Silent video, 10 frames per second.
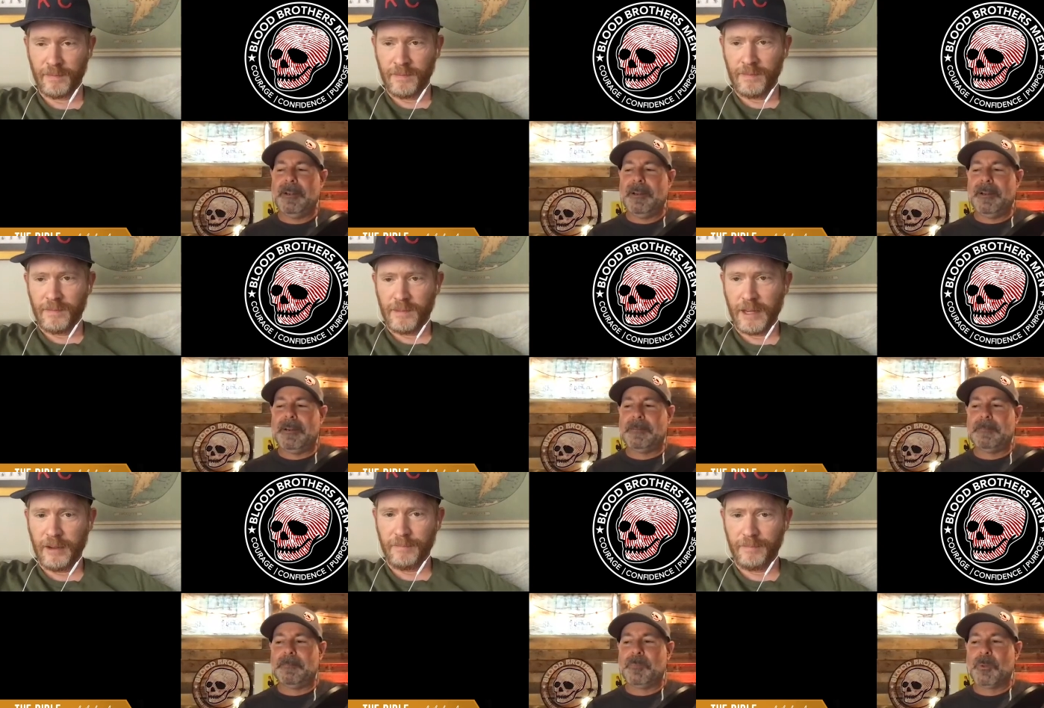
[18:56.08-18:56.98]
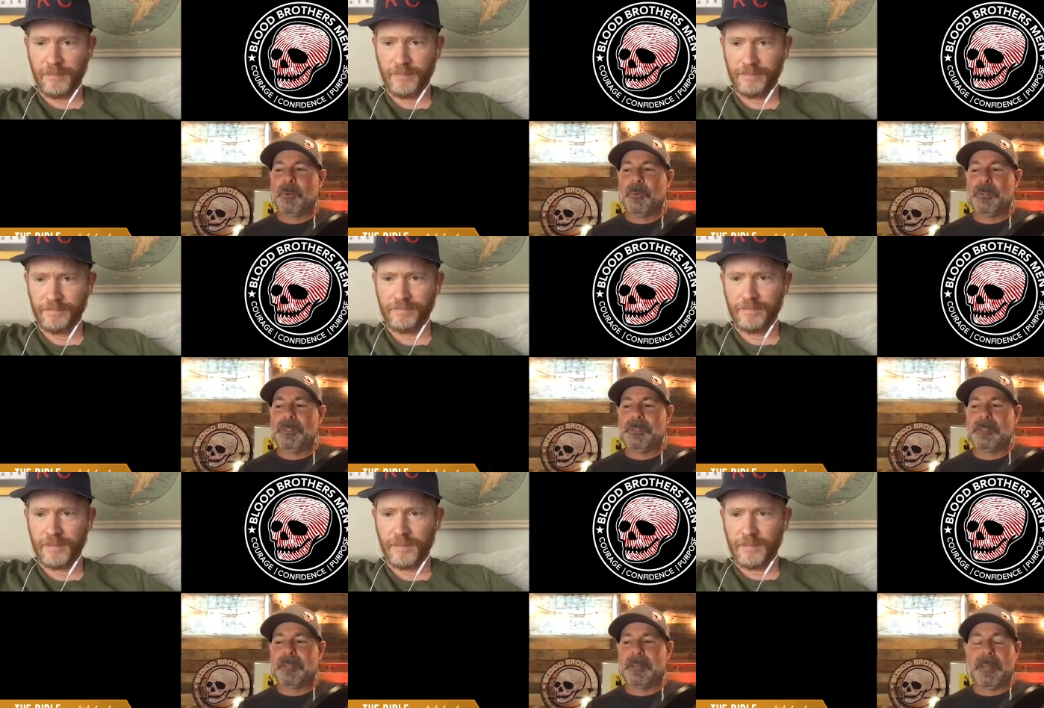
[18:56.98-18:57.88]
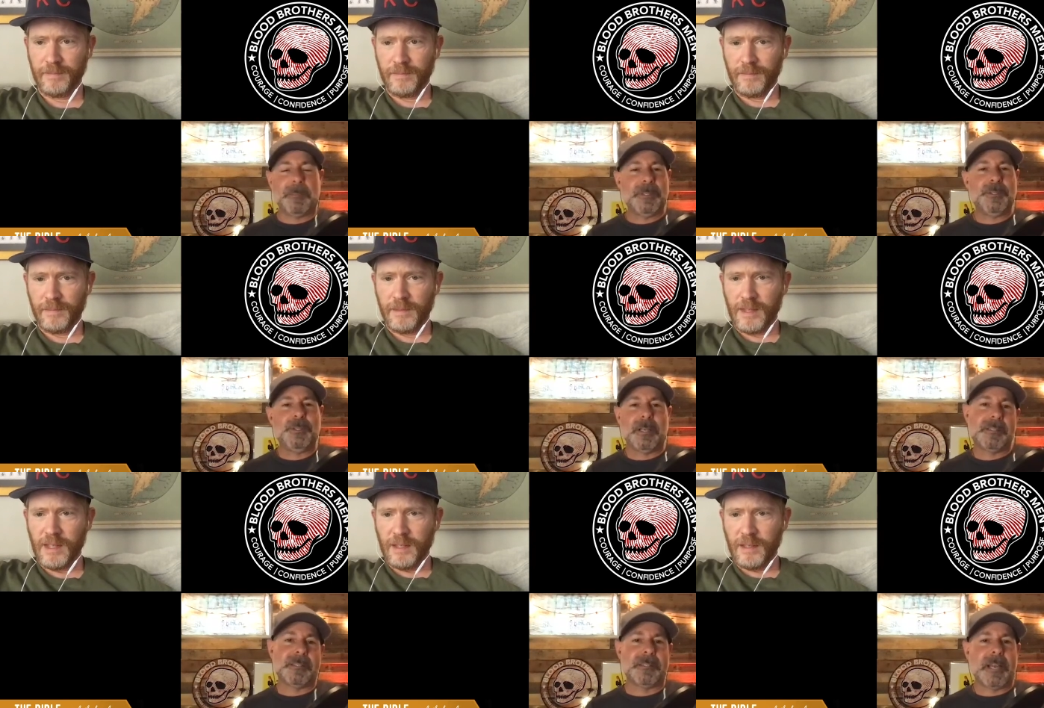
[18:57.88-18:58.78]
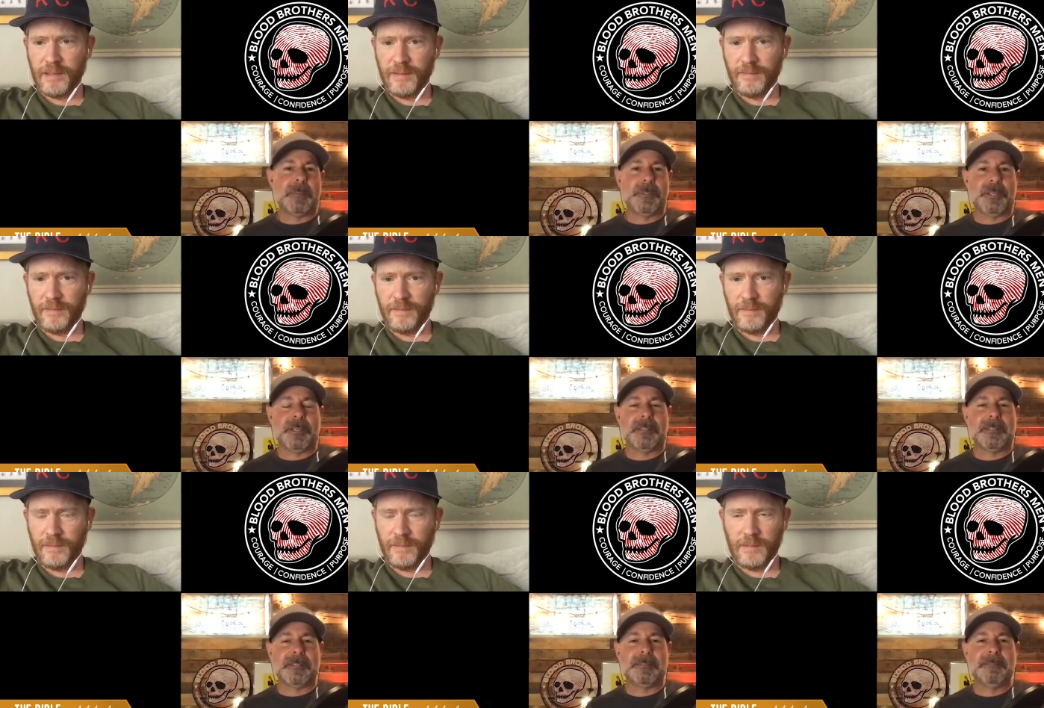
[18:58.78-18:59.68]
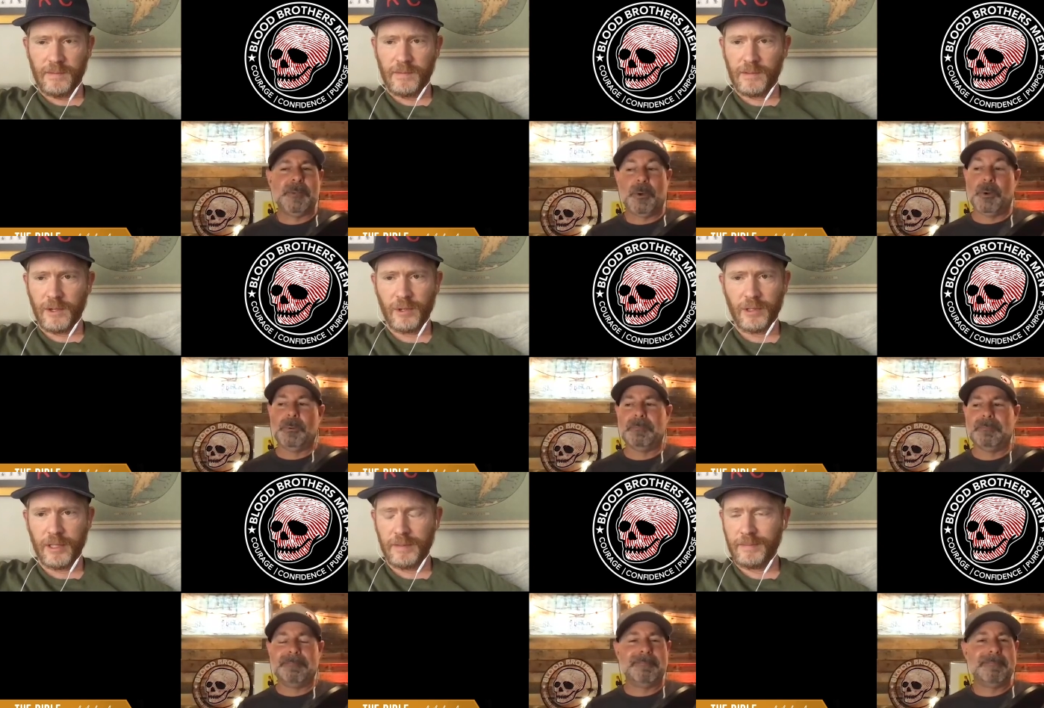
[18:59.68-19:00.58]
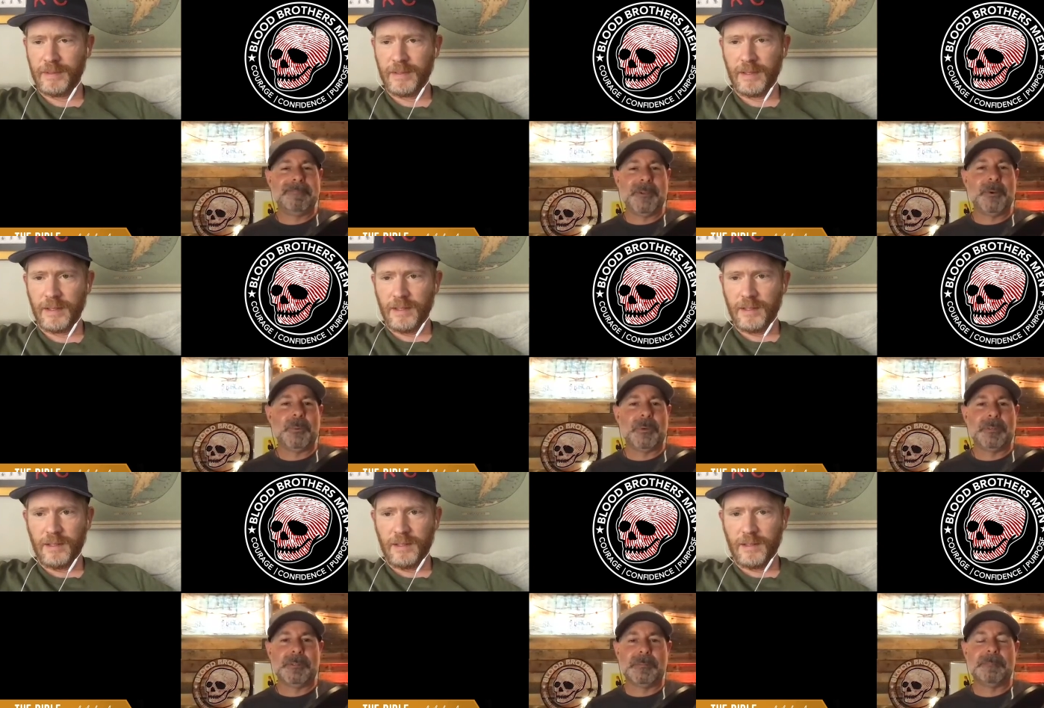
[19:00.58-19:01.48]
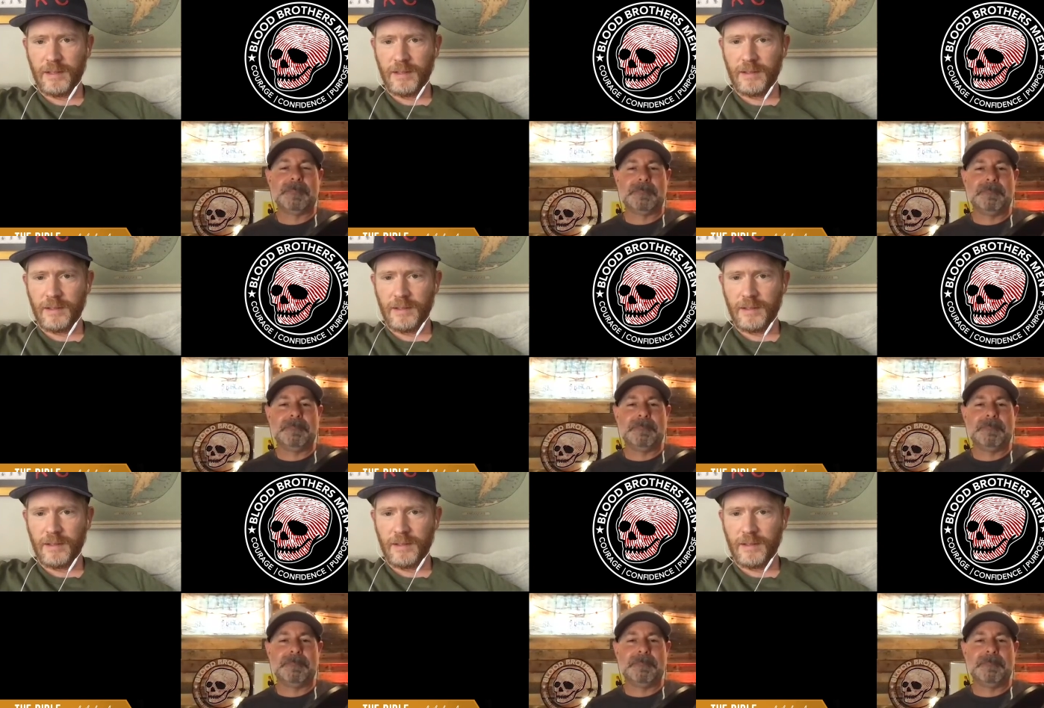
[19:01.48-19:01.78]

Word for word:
Speaker 1: Um, yeah, which is uh, can be just as damaging as your own totally your own words. Mm-hmm.